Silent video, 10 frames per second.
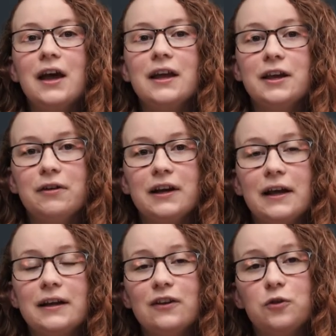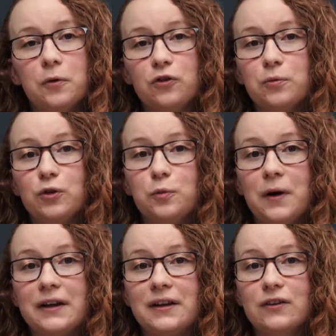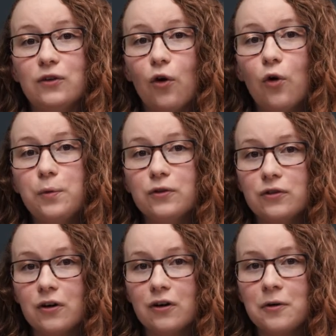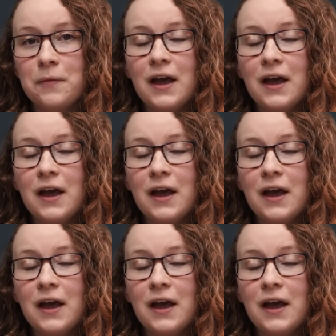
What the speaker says: Here again, it's possible to buy these open stock,